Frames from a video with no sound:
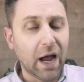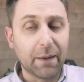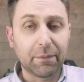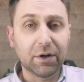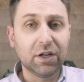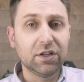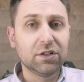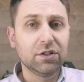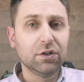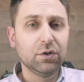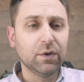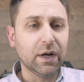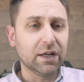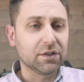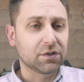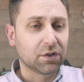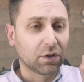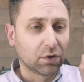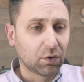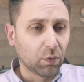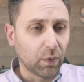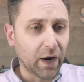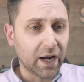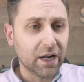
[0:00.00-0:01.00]
I'm gonna do as
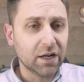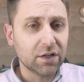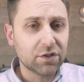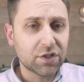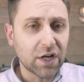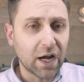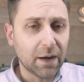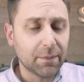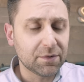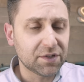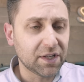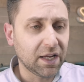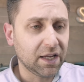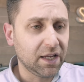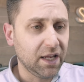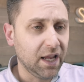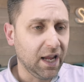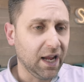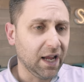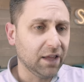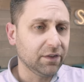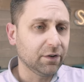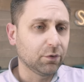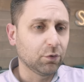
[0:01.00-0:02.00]
great a job as I
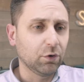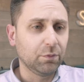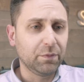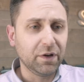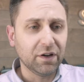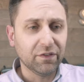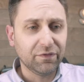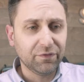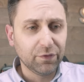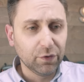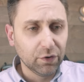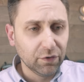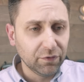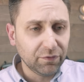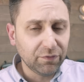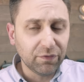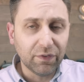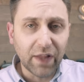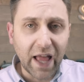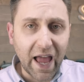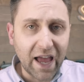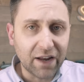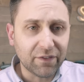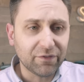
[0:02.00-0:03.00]
can. There will be a full
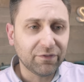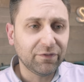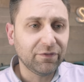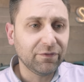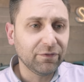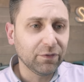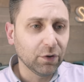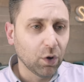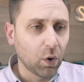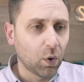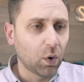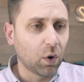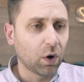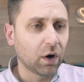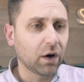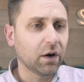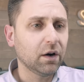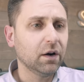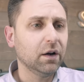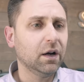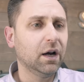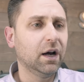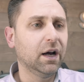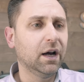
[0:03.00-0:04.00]
flat floor.